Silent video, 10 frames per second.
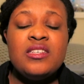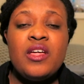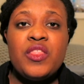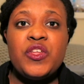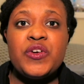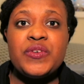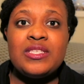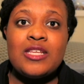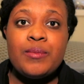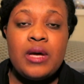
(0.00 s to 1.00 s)
There are
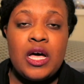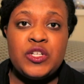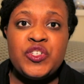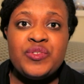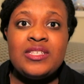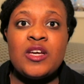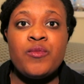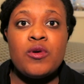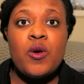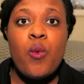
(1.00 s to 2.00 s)
some countries that
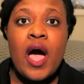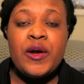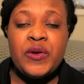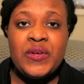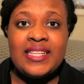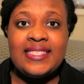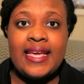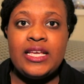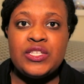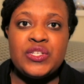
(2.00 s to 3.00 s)
require you to
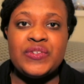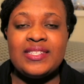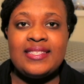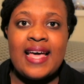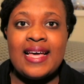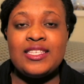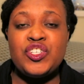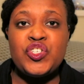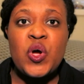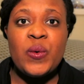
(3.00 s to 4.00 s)
take certain tests
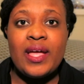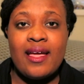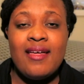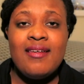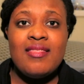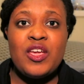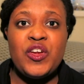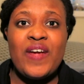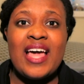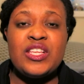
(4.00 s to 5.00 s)
showing that you're
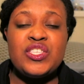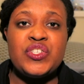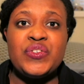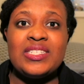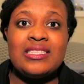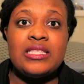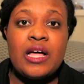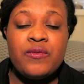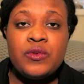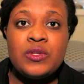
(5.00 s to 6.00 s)
at a certain
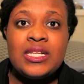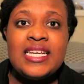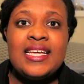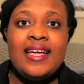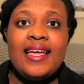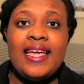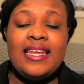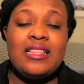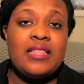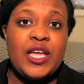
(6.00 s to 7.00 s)
level in
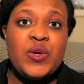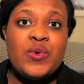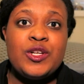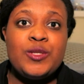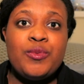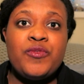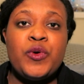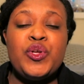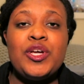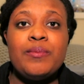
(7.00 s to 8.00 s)
a language before
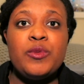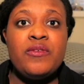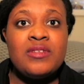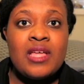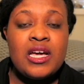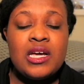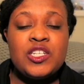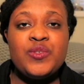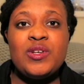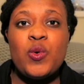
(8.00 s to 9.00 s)
you can move to that
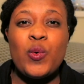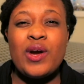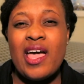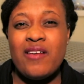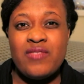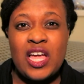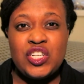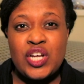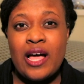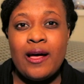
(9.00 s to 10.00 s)
country or have that
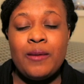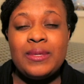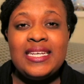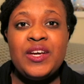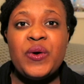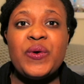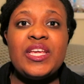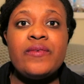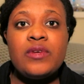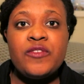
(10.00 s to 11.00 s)
job. Or
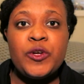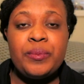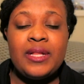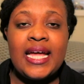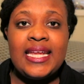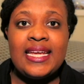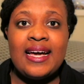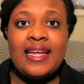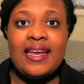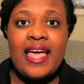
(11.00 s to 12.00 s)
even if you're planning
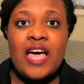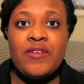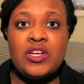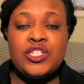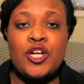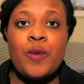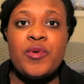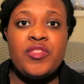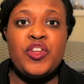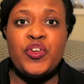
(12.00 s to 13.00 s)
on having a job
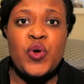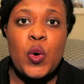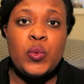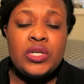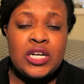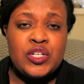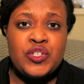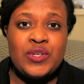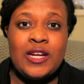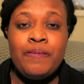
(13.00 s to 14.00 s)
within your own
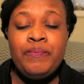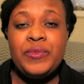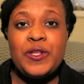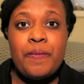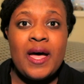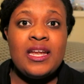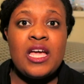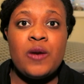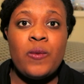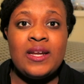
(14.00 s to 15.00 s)
country, depending
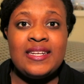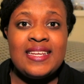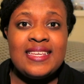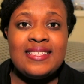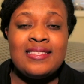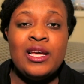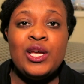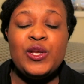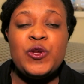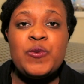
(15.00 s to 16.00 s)
on what it is,
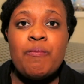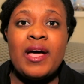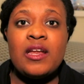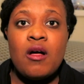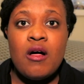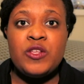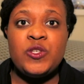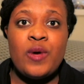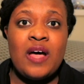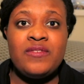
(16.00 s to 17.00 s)
you might also
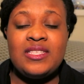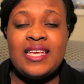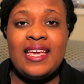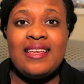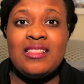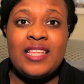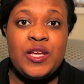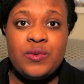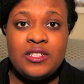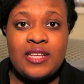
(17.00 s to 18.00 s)
have to take a
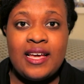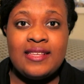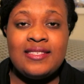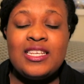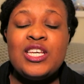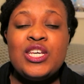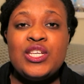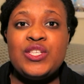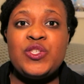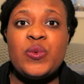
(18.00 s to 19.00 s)
language test.
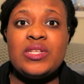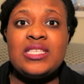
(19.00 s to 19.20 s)
So it's